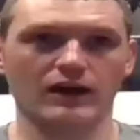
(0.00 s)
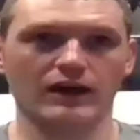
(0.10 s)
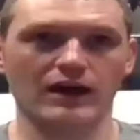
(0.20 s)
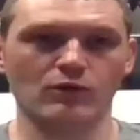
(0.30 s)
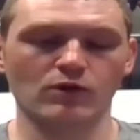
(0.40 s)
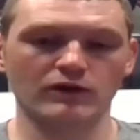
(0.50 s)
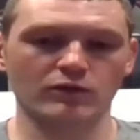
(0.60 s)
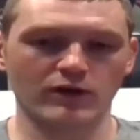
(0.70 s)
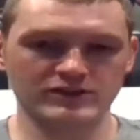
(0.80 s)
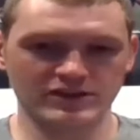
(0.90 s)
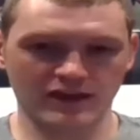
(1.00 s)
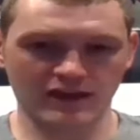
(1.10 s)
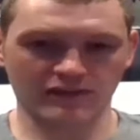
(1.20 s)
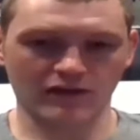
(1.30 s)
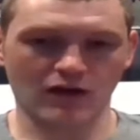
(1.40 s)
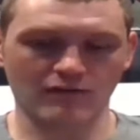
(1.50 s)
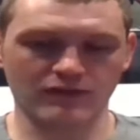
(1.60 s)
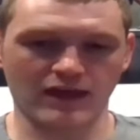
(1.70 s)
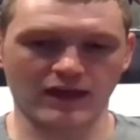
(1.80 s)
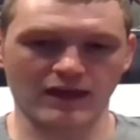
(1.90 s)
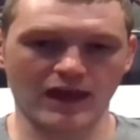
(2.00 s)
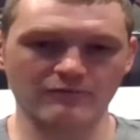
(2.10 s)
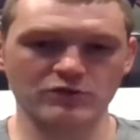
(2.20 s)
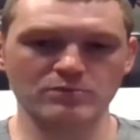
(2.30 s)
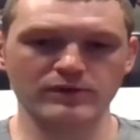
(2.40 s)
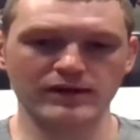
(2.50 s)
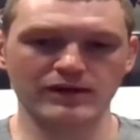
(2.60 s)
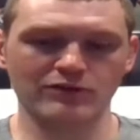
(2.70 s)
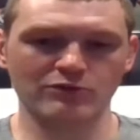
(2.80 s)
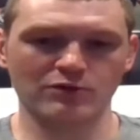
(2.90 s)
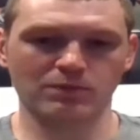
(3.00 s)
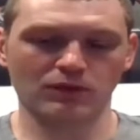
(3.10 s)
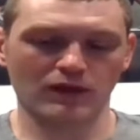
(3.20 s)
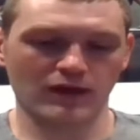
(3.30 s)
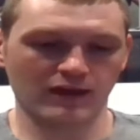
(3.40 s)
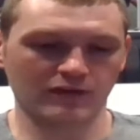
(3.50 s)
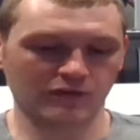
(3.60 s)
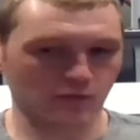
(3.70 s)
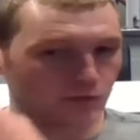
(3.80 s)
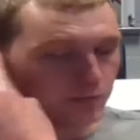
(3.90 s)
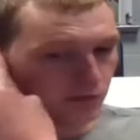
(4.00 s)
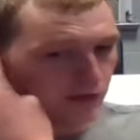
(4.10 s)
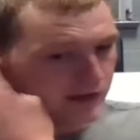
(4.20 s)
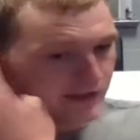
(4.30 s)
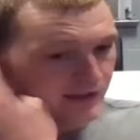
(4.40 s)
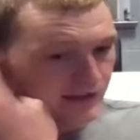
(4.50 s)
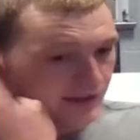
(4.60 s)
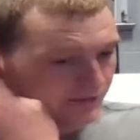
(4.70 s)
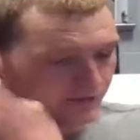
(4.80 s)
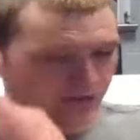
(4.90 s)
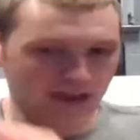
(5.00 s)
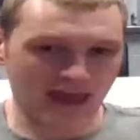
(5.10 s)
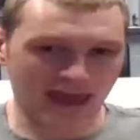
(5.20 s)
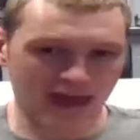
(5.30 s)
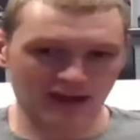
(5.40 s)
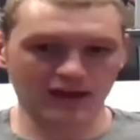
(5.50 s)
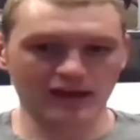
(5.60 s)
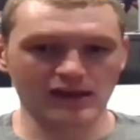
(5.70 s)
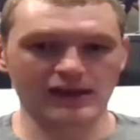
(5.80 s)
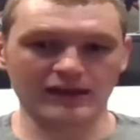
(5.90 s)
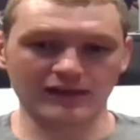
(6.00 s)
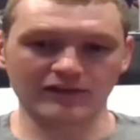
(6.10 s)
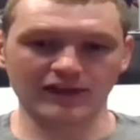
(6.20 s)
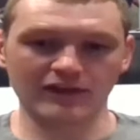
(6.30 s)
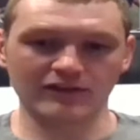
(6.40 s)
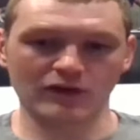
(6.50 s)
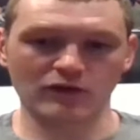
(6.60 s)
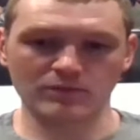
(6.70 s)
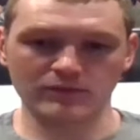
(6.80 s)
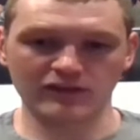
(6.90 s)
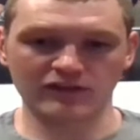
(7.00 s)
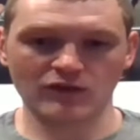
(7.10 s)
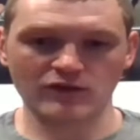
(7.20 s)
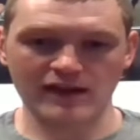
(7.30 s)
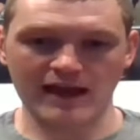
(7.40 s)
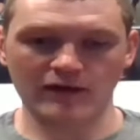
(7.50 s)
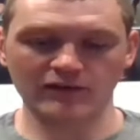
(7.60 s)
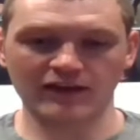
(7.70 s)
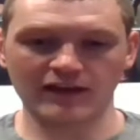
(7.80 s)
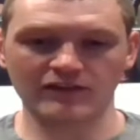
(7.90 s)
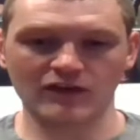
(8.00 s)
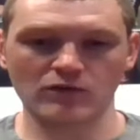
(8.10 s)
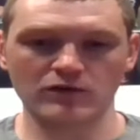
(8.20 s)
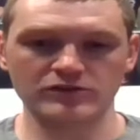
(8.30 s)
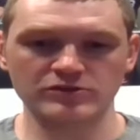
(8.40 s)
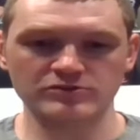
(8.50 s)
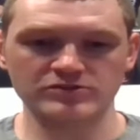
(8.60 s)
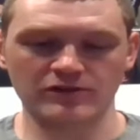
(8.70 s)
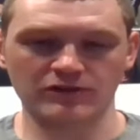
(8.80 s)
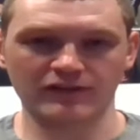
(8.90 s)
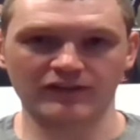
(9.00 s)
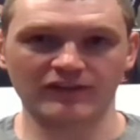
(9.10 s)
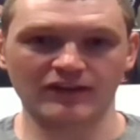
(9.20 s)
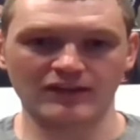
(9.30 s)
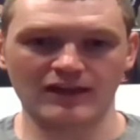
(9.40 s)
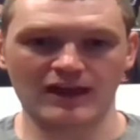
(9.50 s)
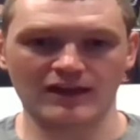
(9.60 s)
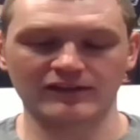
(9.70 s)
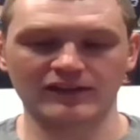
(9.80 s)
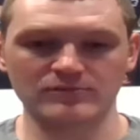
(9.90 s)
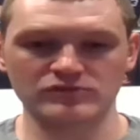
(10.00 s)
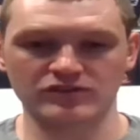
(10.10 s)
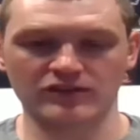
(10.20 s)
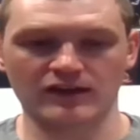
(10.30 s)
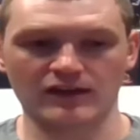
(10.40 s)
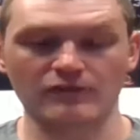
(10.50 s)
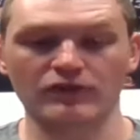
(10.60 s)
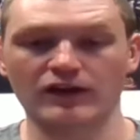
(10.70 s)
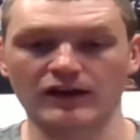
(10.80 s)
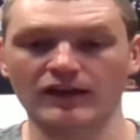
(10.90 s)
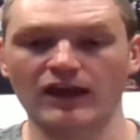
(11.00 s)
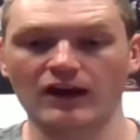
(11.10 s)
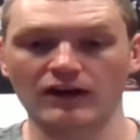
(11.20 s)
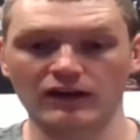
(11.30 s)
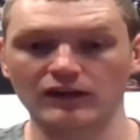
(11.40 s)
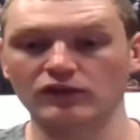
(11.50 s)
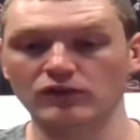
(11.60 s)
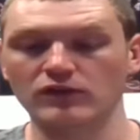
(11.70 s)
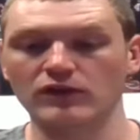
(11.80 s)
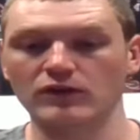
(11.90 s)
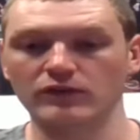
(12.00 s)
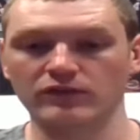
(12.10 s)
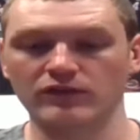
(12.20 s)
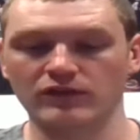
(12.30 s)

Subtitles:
got one question, I guess, off that. Have you been to a place or played, I guess, that had an inside zone, a mid zone, and an outside zone? Or do you generally see that a team's just going to, if they're going to carry two of those,